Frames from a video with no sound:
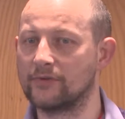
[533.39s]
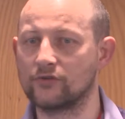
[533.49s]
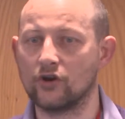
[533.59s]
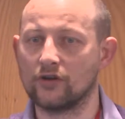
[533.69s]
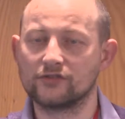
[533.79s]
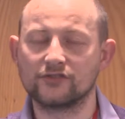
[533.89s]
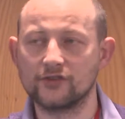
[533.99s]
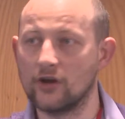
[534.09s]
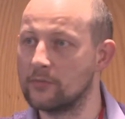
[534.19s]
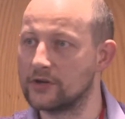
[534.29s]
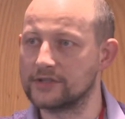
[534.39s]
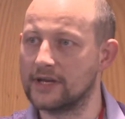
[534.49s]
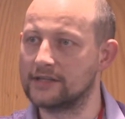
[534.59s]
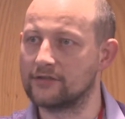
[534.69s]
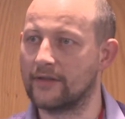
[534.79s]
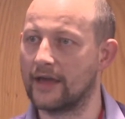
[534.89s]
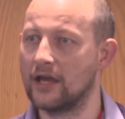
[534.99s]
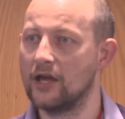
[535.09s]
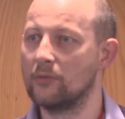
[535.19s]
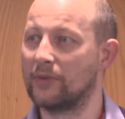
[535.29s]
We've got so much data out
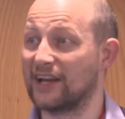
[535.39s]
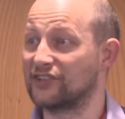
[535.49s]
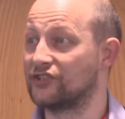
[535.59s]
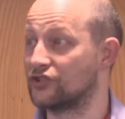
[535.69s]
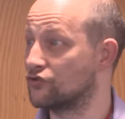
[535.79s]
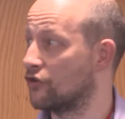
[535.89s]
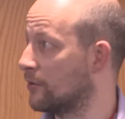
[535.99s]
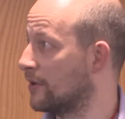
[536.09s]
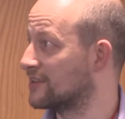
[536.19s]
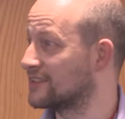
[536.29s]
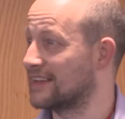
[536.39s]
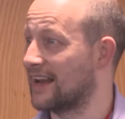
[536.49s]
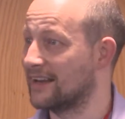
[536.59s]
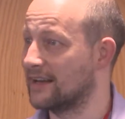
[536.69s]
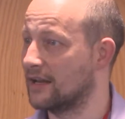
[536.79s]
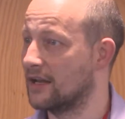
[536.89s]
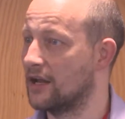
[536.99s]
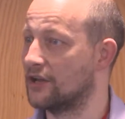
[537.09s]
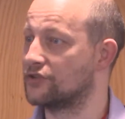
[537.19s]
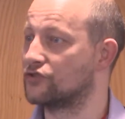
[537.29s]
there, but actually just trying to understand it
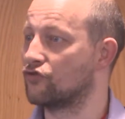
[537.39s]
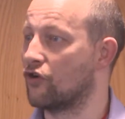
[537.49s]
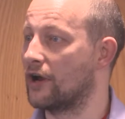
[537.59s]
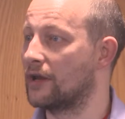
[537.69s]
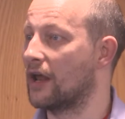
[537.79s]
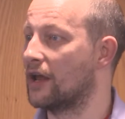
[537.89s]
and to trying